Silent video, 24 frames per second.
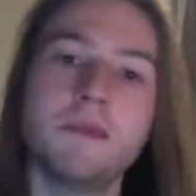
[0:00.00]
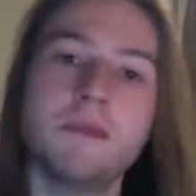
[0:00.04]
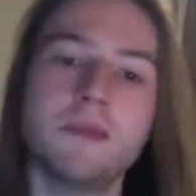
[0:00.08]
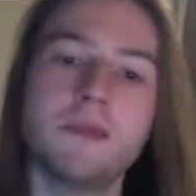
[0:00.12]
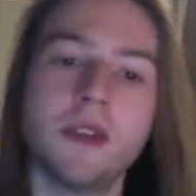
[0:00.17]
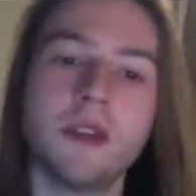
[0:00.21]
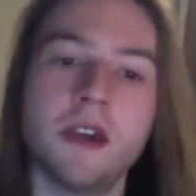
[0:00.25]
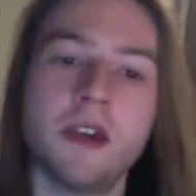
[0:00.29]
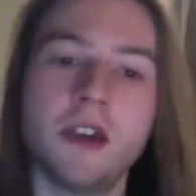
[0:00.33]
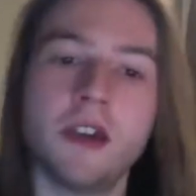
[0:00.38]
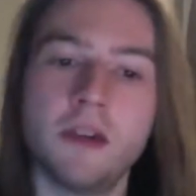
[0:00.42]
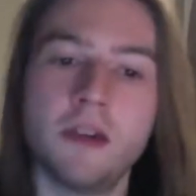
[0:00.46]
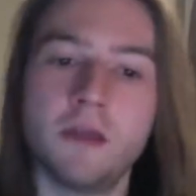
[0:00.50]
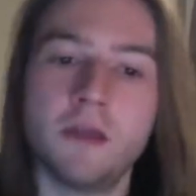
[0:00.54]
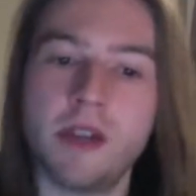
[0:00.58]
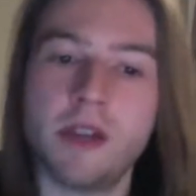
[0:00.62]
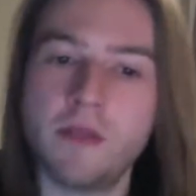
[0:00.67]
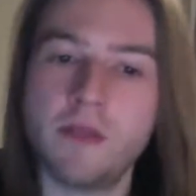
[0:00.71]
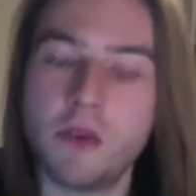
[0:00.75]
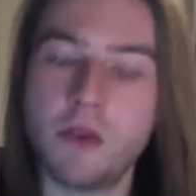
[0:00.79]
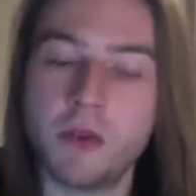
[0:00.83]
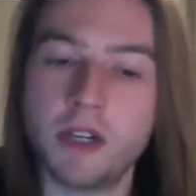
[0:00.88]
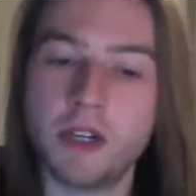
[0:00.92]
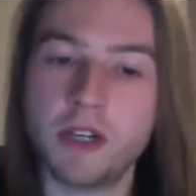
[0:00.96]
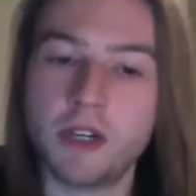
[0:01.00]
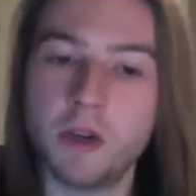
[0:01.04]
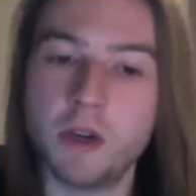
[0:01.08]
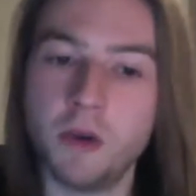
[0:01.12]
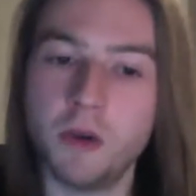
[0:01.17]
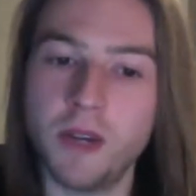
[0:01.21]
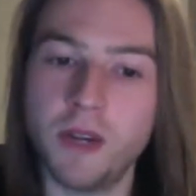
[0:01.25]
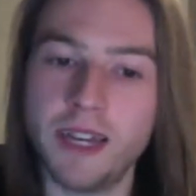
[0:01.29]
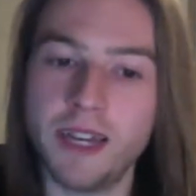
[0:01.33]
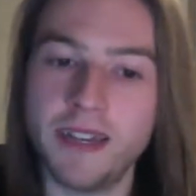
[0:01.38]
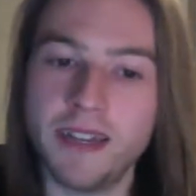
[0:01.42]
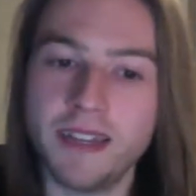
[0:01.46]
whatever you want to call
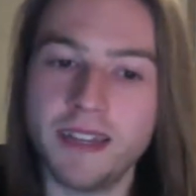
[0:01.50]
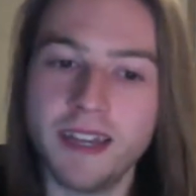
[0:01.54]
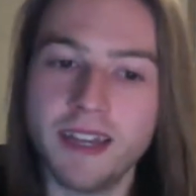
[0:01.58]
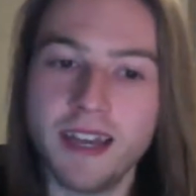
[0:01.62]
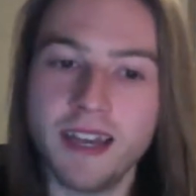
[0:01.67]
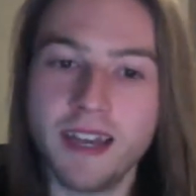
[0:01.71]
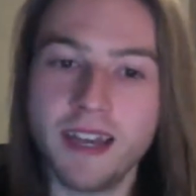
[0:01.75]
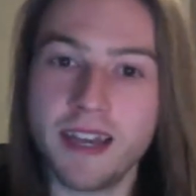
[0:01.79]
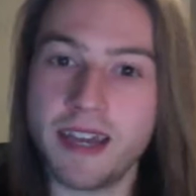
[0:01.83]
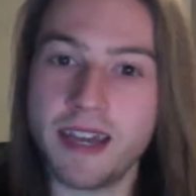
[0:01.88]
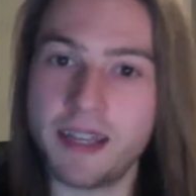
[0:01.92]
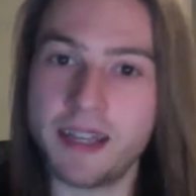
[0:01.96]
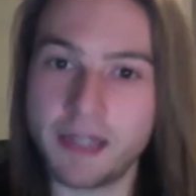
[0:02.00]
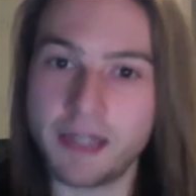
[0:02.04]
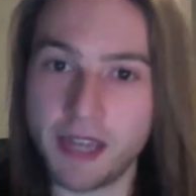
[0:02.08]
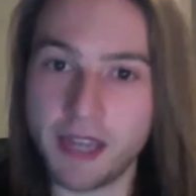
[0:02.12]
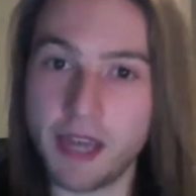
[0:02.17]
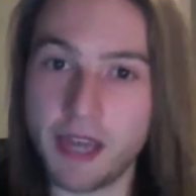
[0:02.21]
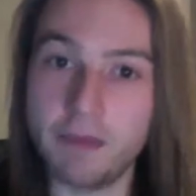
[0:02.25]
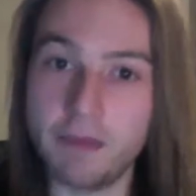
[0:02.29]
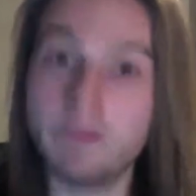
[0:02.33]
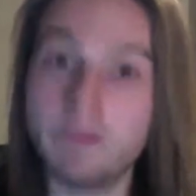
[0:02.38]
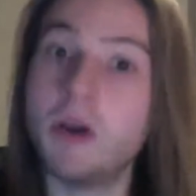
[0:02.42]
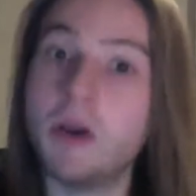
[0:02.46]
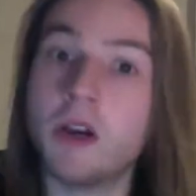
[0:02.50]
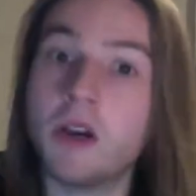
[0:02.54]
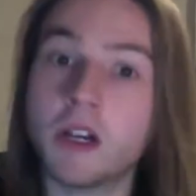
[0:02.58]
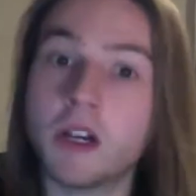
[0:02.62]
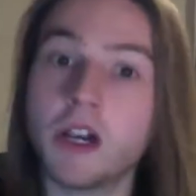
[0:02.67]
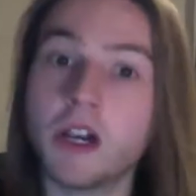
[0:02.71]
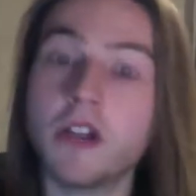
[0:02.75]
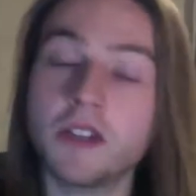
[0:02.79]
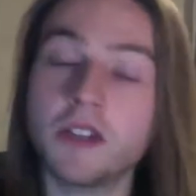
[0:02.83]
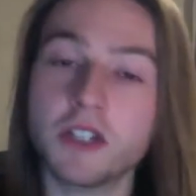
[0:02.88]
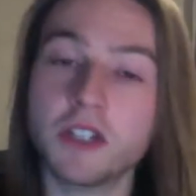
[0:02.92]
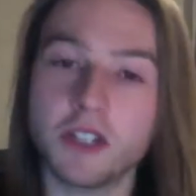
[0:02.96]
it, is him
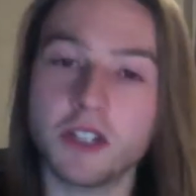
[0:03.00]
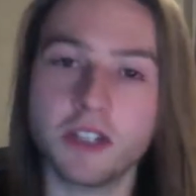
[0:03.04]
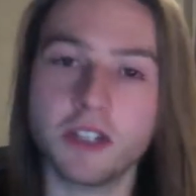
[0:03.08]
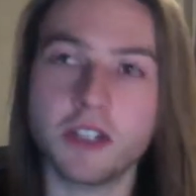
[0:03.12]
unconscious.